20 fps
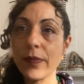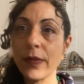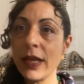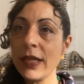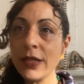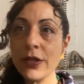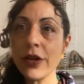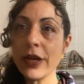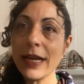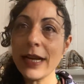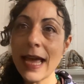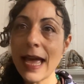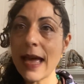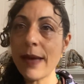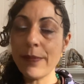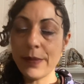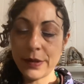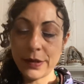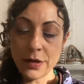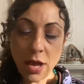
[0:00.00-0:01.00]
It's not going to
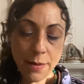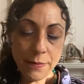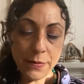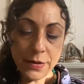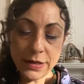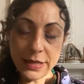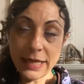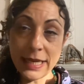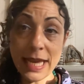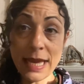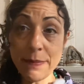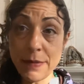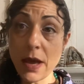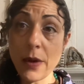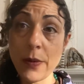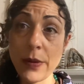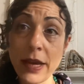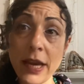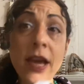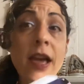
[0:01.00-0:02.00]
happen. I'm going to keep
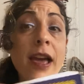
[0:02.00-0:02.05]
going,